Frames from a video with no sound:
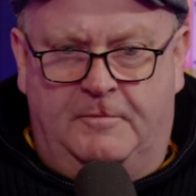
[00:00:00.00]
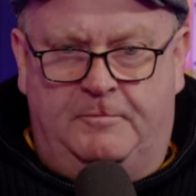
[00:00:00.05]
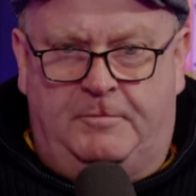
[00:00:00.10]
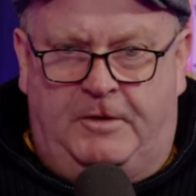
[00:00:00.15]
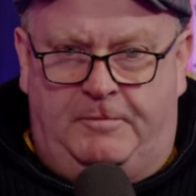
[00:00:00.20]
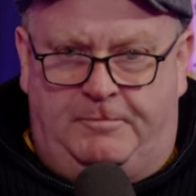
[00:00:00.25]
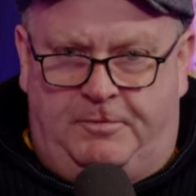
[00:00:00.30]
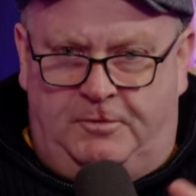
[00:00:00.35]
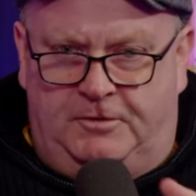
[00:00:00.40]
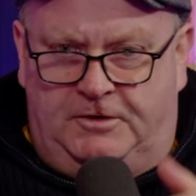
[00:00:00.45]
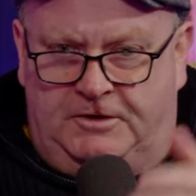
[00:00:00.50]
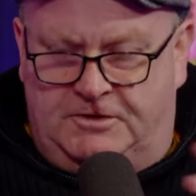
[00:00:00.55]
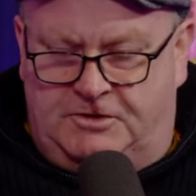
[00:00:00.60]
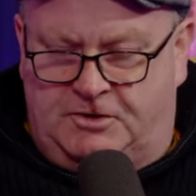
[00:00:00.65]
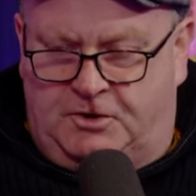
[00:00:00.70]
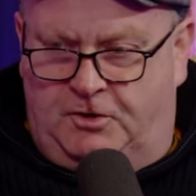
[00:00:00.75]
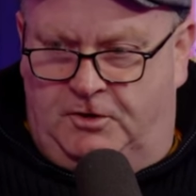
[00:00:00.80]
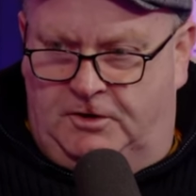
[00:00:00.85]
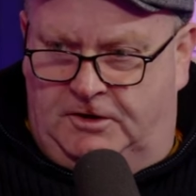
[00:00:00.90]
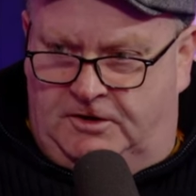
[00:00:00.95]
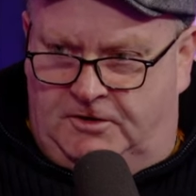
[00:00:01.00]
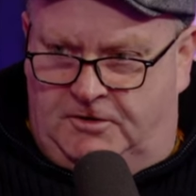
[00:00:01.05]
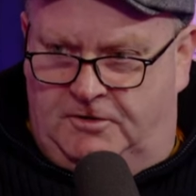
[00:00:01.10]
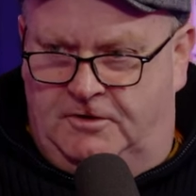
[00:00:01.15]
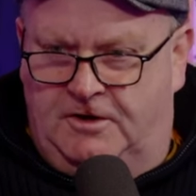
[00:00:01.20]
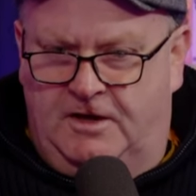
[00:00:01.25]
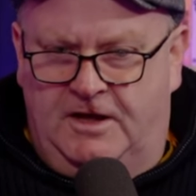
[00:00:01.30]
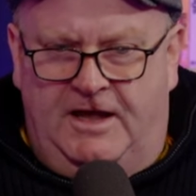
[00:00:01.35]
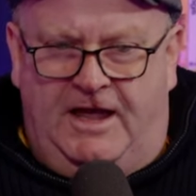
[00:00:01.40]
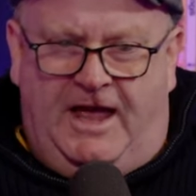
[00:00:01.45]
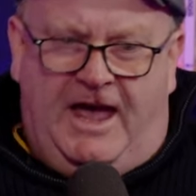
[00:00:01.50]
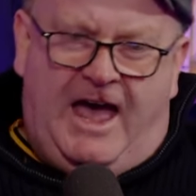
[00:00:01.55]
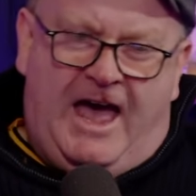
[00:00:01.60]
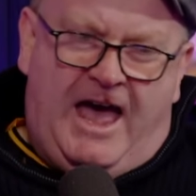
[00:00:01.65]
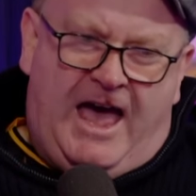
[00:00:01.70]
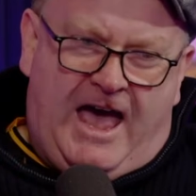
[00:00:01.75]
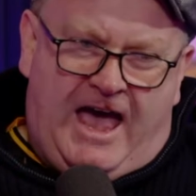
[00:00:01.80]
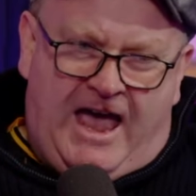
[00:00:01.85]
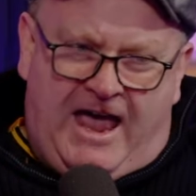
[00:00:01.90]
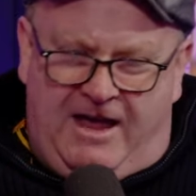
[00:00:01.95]
people in Scotland go,
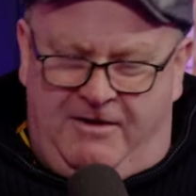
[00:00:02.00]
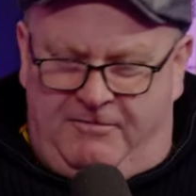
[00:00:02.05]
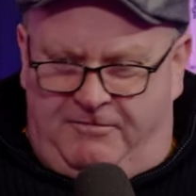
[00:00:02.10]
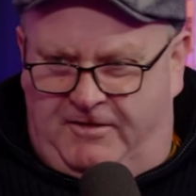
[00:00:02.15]
I